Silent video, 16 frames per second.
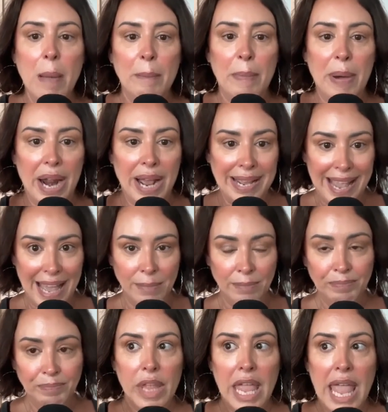But again,
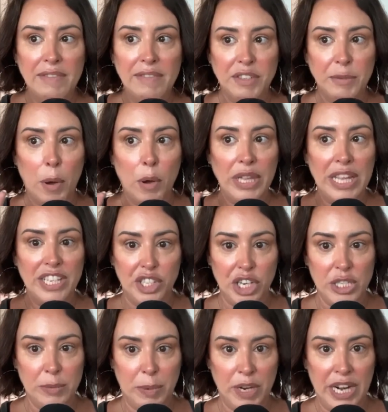if Chipotle had
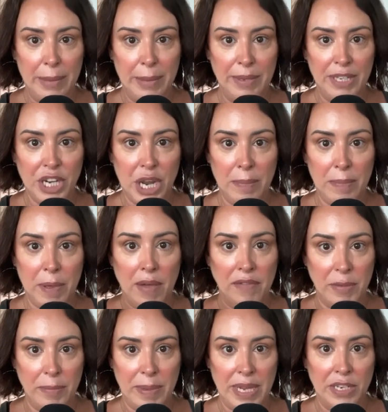just put an image up of
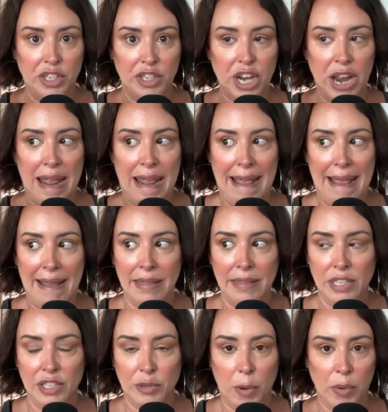the beach and
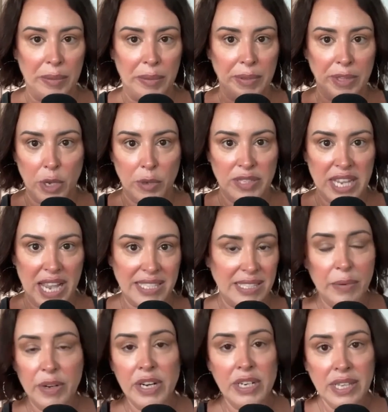the Chipotle with no text, it
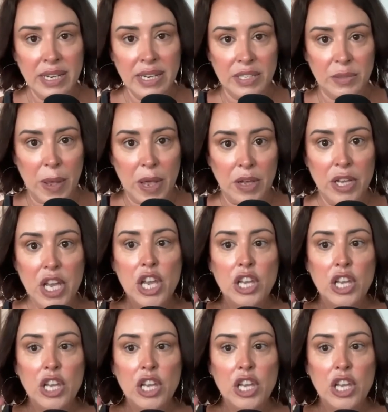wouldn't have done as well.